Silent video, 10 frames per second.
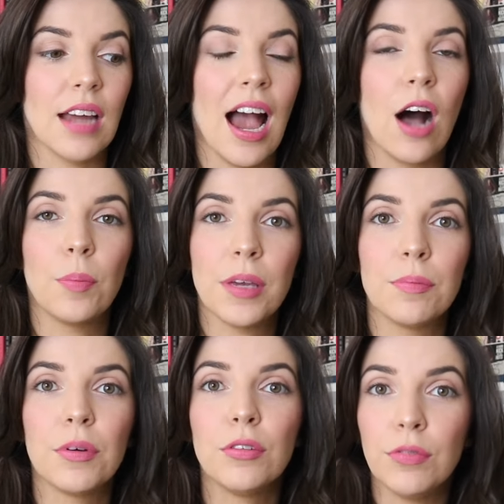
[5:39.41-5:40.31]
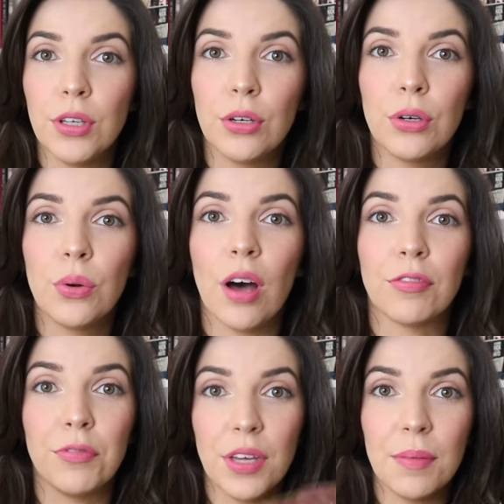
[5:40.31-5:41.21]
how people view a
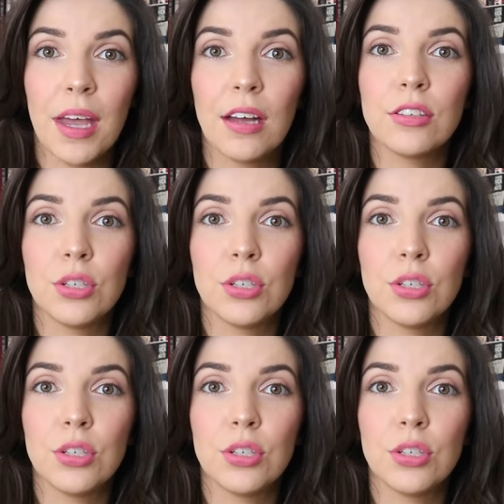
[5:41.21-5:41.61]
female